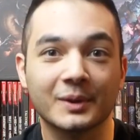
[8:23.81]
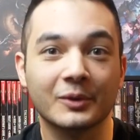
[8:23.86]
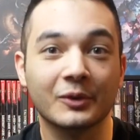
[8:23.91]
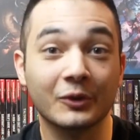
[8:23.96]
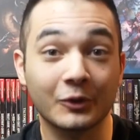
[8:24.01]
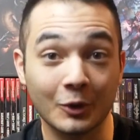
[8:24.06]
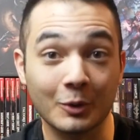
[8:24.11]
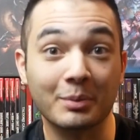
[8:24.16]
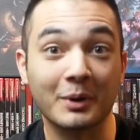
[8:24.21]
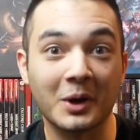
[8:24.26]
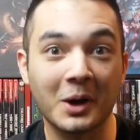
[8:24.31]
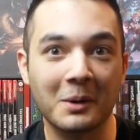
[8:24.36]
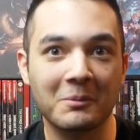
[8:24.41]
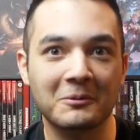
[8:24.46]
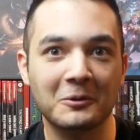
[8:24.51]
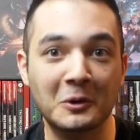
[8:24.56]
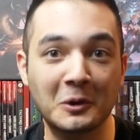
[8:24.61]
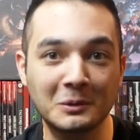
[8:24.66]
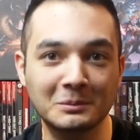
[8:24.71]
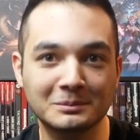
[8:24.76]
Super
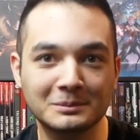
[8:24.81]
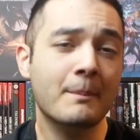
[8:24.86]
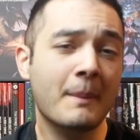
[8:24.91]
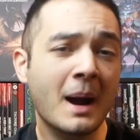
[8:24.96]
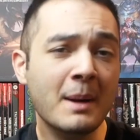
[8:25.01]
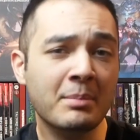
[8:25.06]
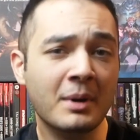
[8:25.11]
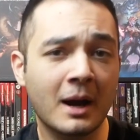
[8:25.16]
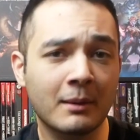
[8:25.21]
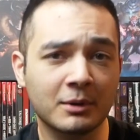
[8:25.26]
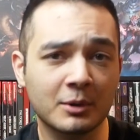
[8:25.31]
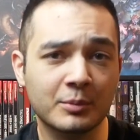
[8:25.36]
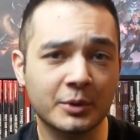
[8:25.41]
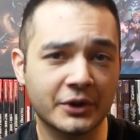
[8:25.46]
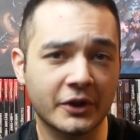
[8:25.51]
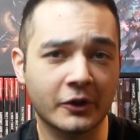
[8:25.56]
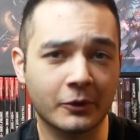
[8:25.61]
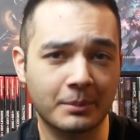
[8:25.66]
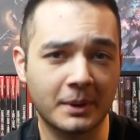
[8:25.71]
helpful. My problem with the